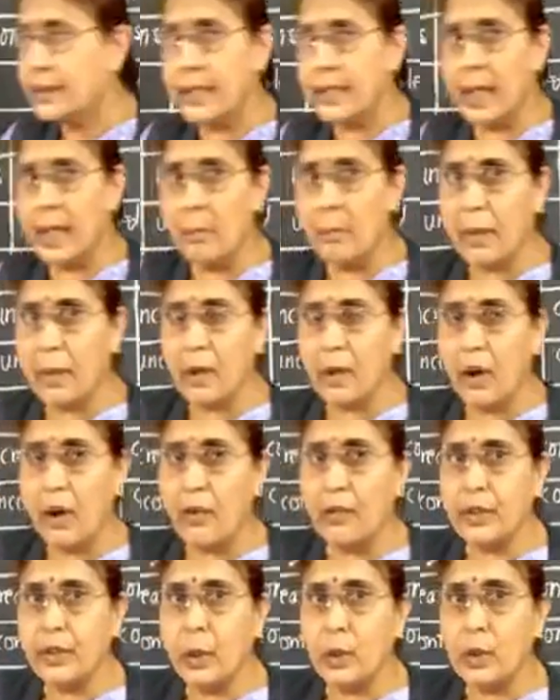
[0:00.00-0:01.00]
the number
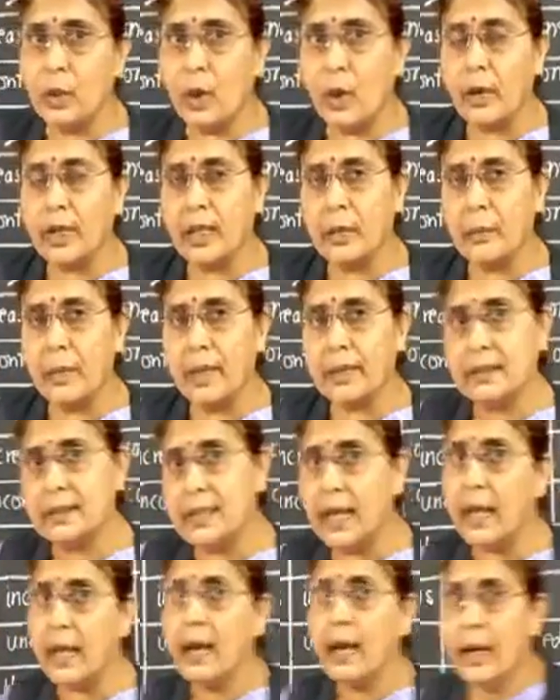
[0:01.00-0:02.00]
of neutrons remains
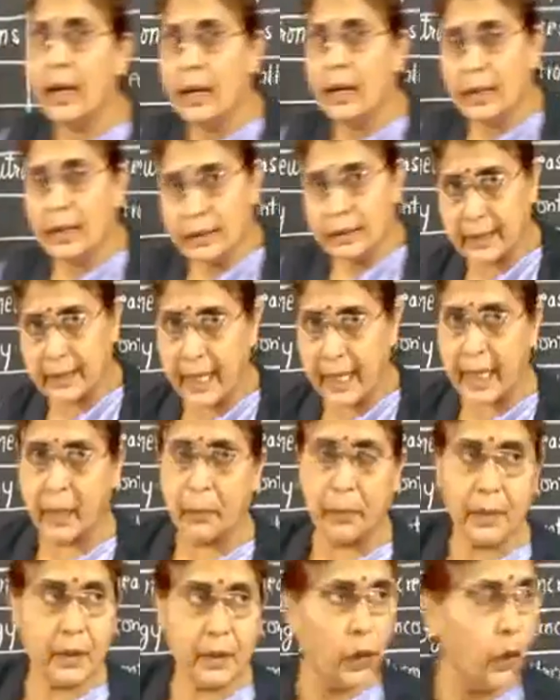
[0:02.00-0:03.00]
the
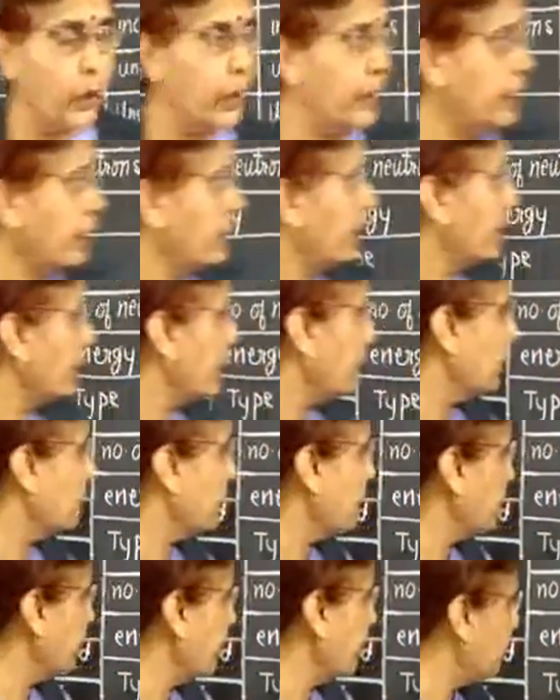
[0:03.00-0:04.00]
same. So here
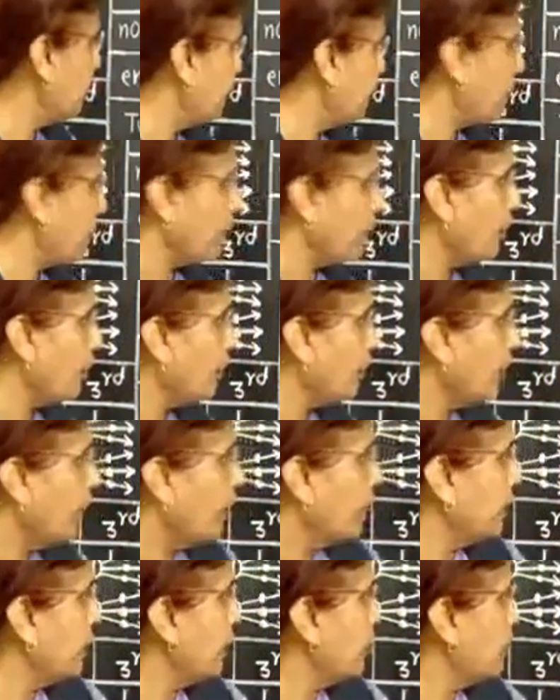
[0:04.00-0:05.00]
the number of
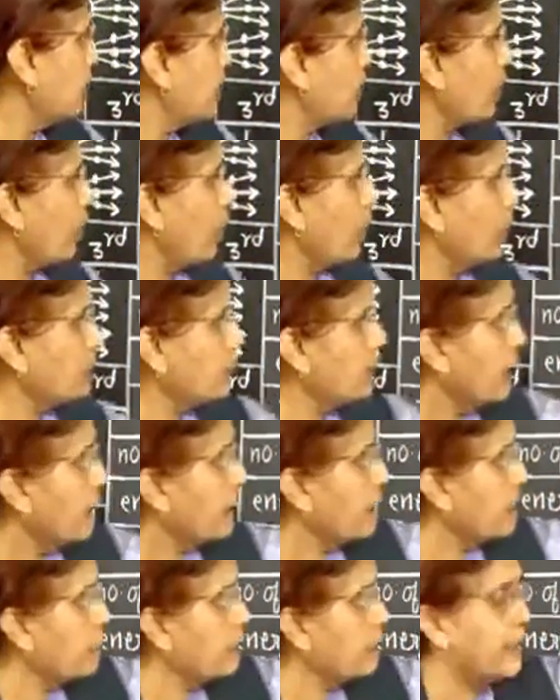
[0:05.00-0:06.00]
neutrons
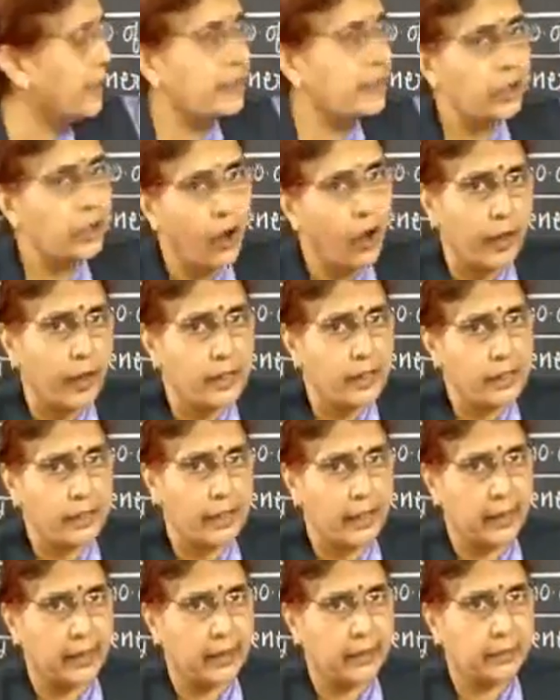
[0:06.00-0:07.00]
remains
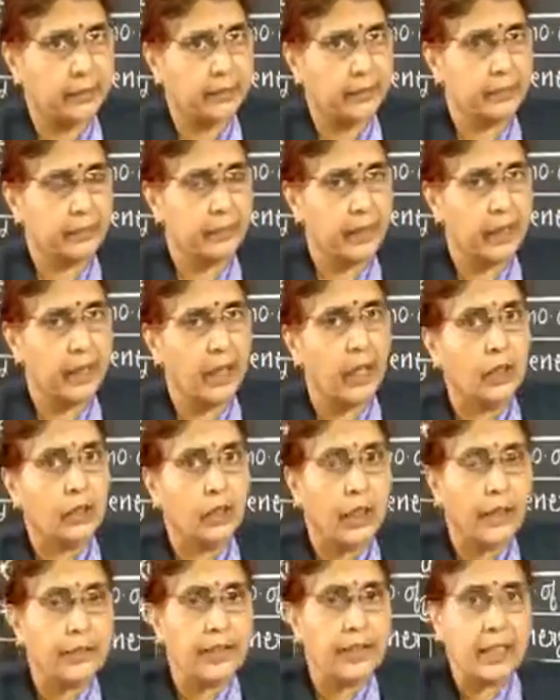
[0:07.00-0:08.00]
constant.
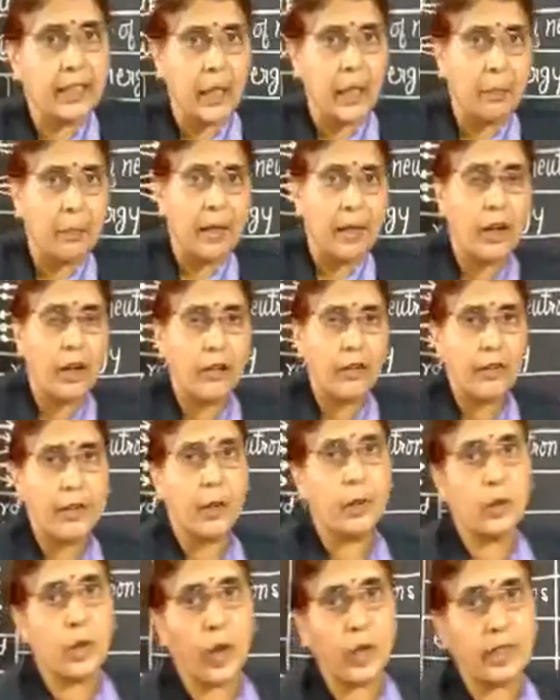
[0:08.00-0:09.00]
So if the number of
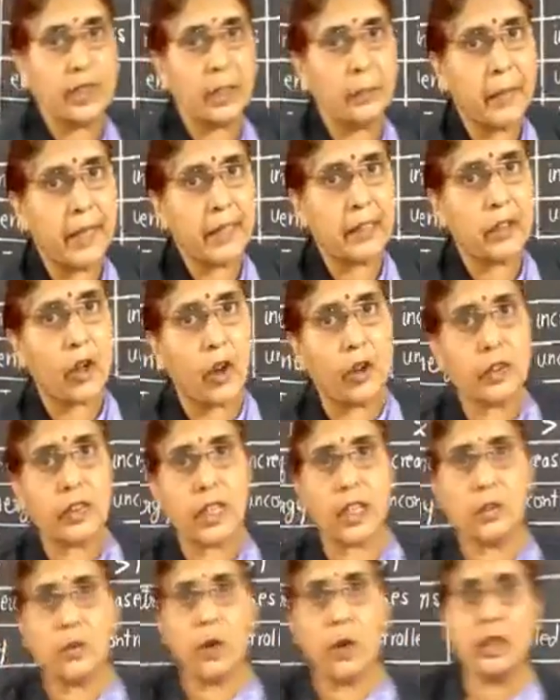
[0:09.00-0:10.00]
neutrons remains
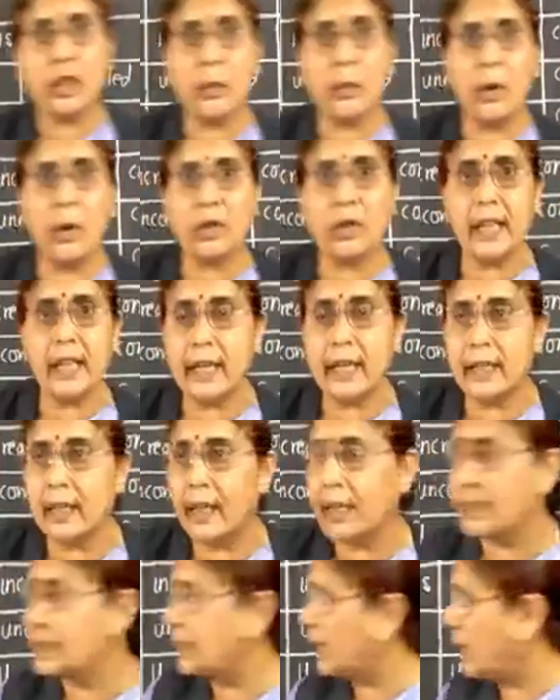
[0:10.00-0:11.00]
constant, what about the
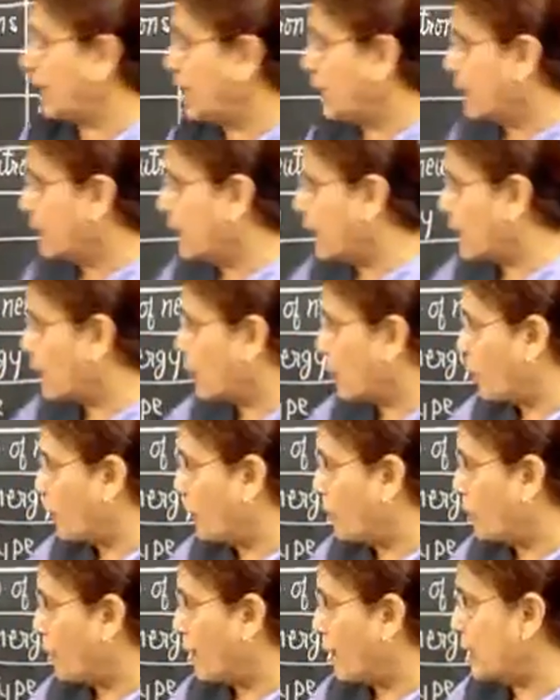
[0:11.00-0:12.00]
energy? Here
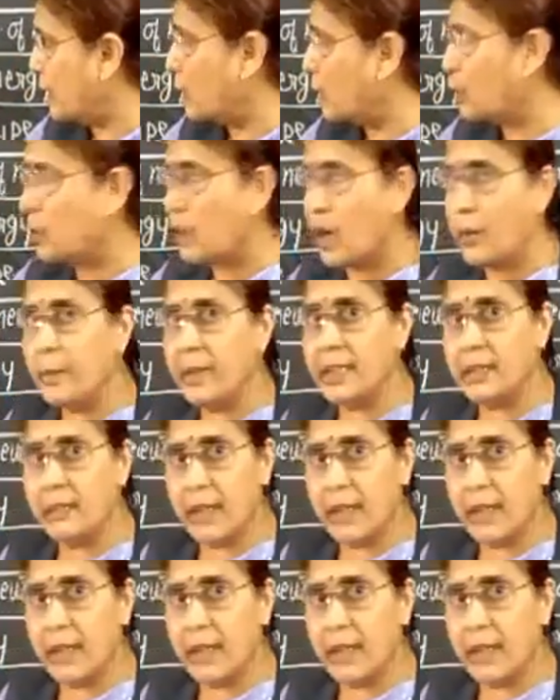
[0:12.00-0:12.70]
one neutron means